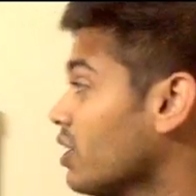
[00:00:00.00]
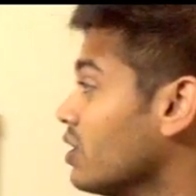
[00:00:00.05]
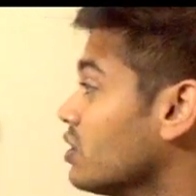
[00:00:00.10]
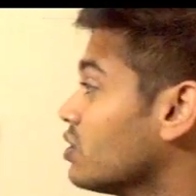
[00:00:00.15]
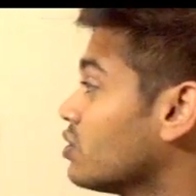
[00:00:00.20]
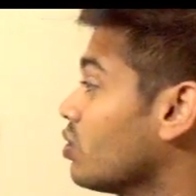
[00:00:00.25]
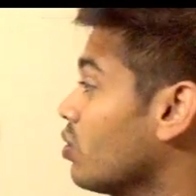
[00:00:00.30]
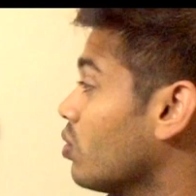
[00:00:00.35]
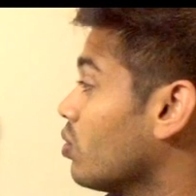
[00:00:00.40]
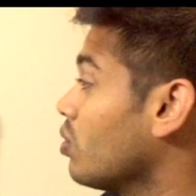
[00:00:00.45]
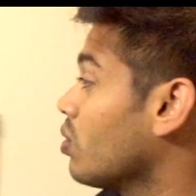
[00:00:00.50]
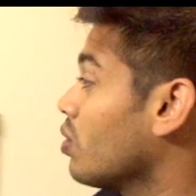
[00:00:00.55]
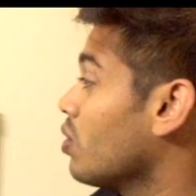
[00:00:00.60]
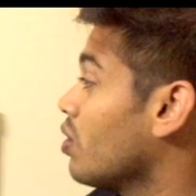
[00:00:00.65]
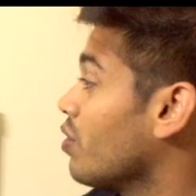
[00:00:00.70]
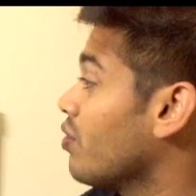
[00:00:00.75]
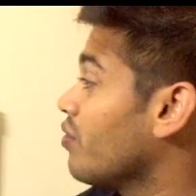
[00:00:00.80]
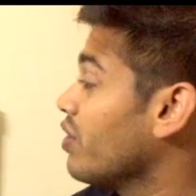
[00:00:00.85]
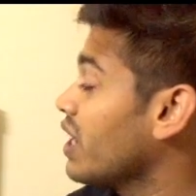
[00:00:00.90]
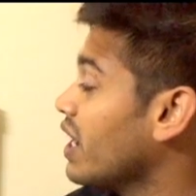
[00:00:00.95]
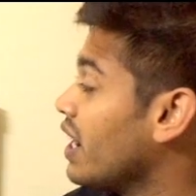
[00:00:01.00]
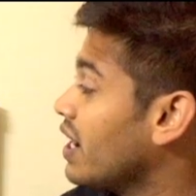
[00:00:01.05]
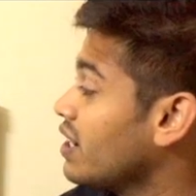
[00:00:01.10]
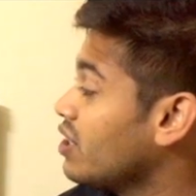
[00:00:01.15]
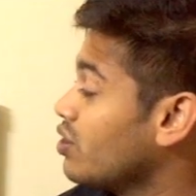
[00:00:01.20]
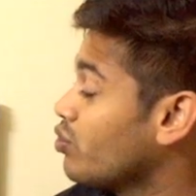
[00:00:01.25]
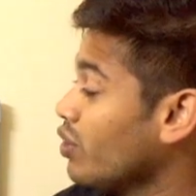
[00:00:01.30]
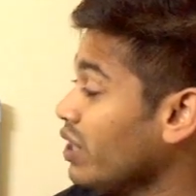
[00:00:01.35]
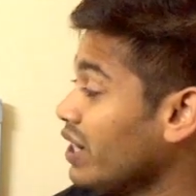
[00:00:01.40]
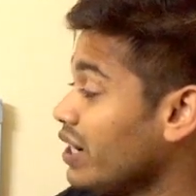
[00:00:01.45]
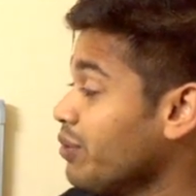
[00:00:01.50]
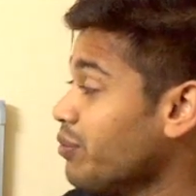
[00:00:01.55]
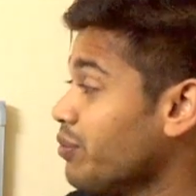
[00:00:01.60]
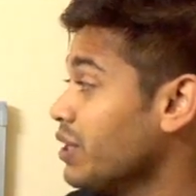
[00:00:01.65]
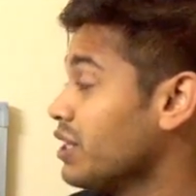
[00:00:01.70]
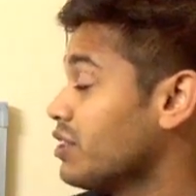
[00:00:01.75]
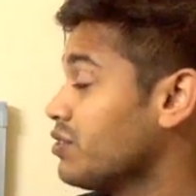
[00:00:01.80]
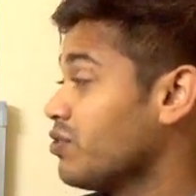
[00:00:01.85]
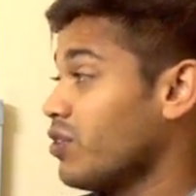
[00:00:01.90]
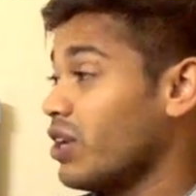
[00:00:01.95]
So we had 20
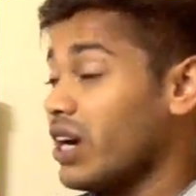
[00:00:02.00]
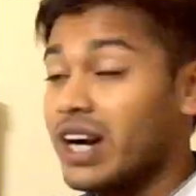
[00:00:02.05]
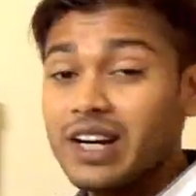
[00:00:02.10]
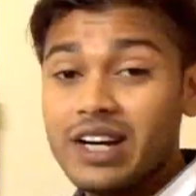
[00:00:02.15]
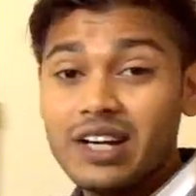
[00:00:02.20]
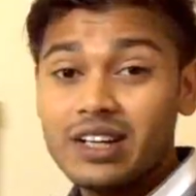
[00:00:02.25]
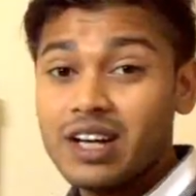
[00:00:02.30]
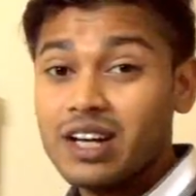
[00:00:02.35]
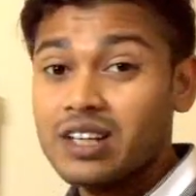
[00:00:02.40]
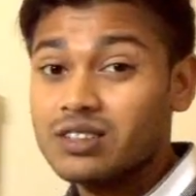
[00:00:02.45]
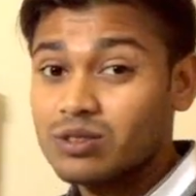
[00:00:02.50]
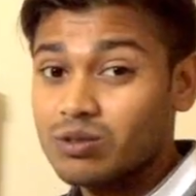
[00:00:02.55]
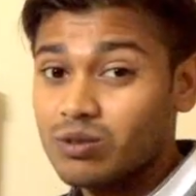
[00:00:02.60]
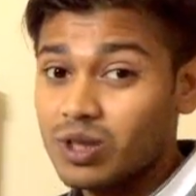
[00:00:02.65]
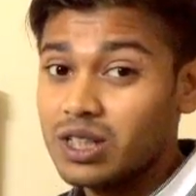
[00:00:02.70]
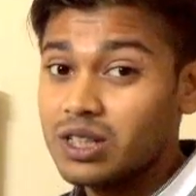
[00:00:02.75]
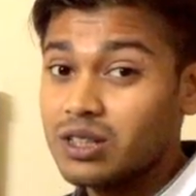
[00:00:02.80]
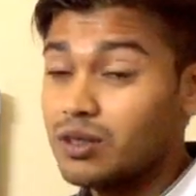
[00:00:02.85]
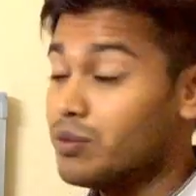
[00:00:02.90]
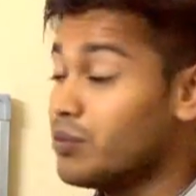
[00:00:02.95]
minutes for writing task 1,